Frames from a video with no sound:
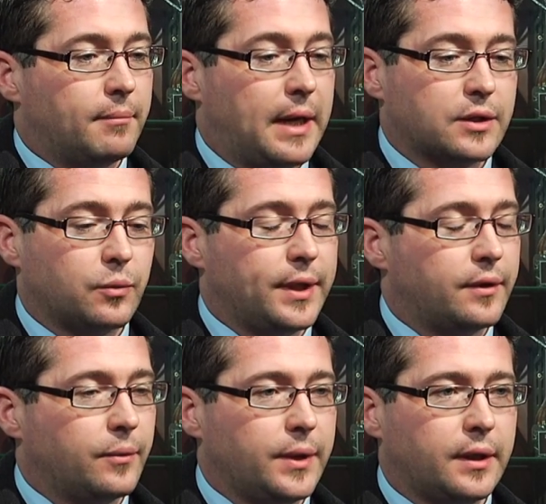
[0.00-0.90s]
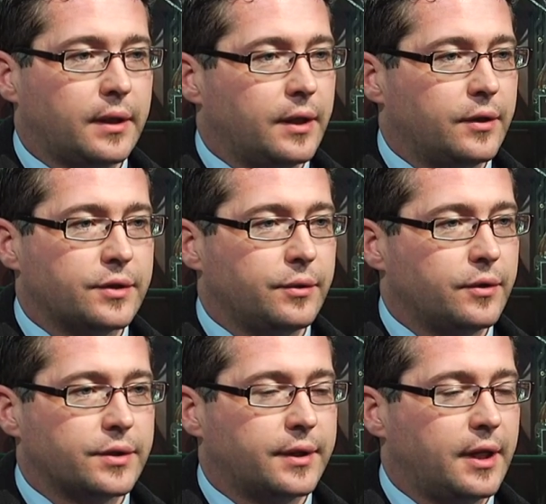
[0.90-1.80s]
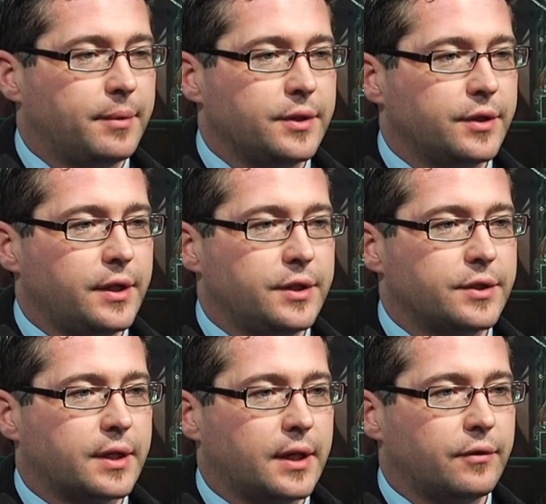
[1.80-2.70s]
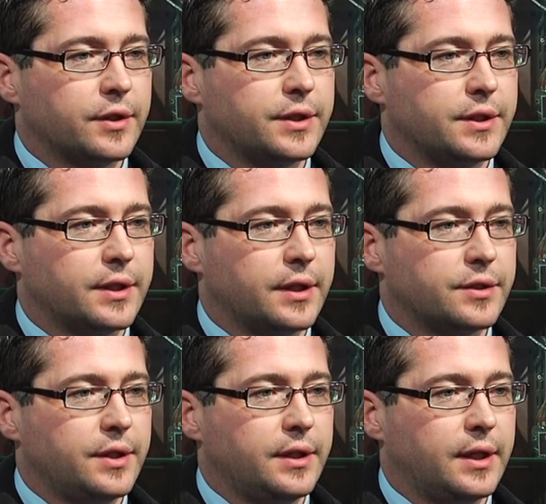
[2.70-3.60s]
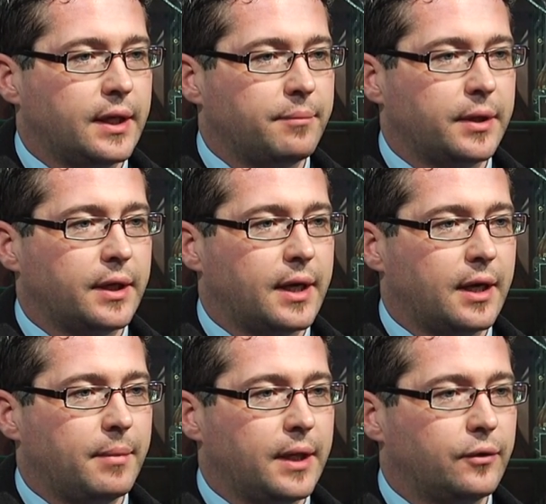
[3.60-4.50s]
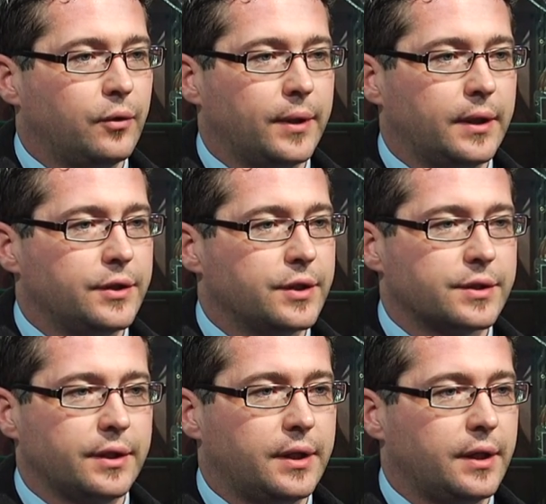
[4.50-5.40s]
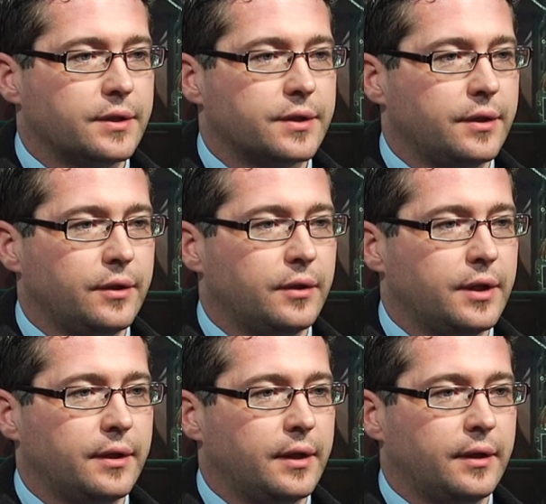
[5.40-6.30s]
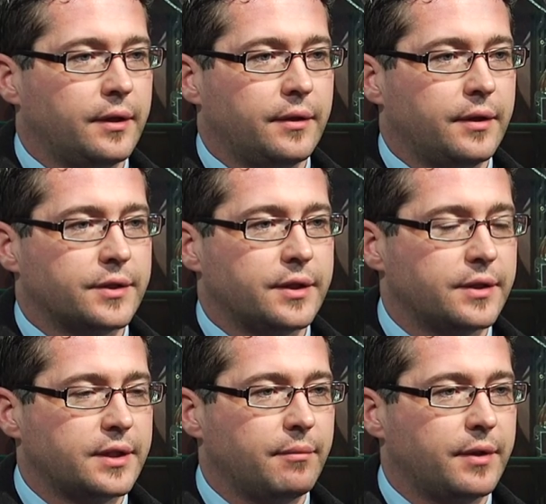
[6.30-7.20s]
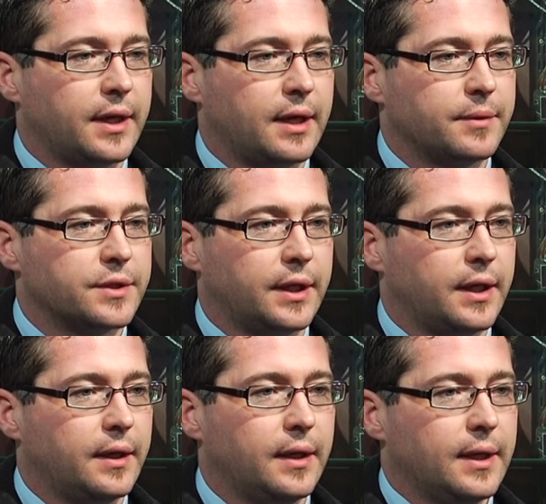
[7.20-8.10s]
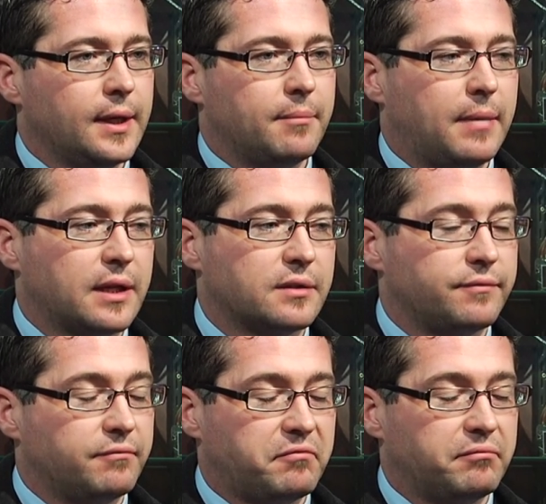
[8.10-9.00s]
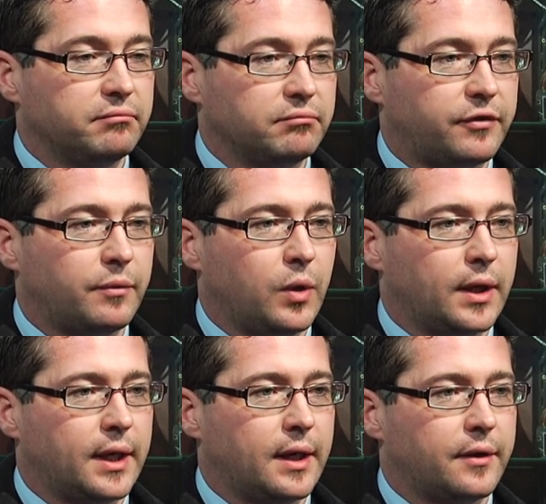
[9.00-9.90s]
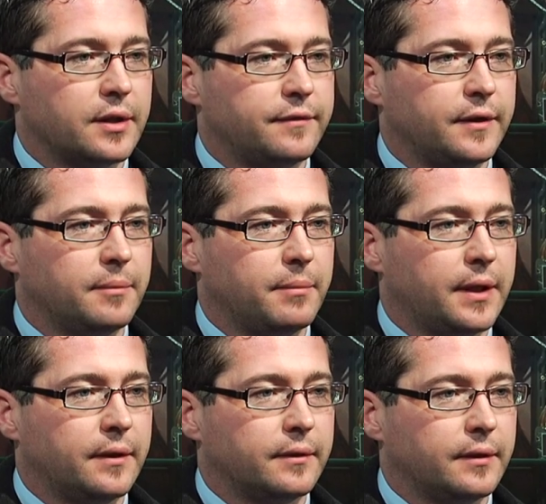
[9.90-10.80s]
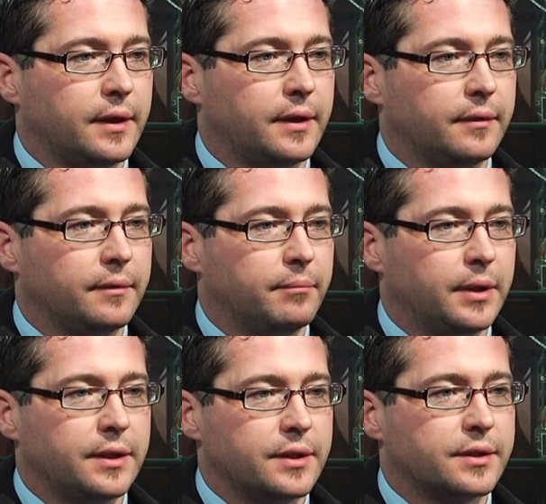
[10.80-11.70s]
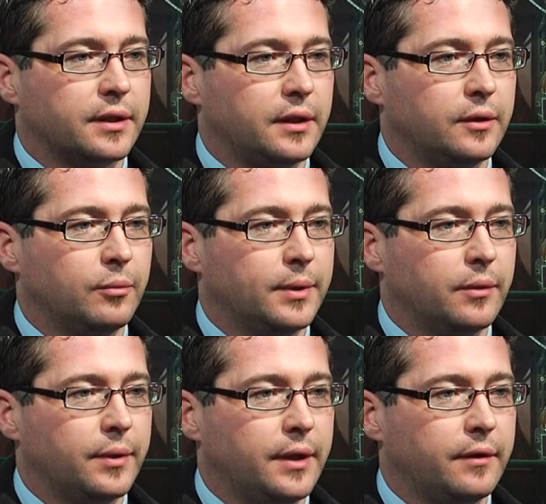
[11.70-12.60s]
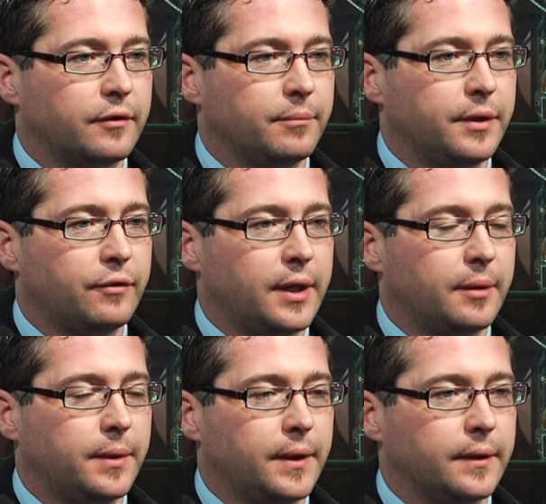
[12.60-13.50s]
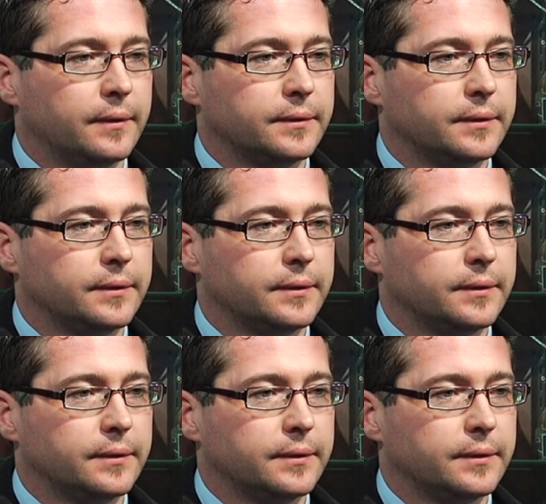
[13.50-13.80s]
Matt's week to week. It's a type of injury. You just can't rush these things. You can't bring a guy back too early just in case. The same thing happens again. Matt's, from what I gather, he's feeling better, but he's still a little bit away from being ready to play it.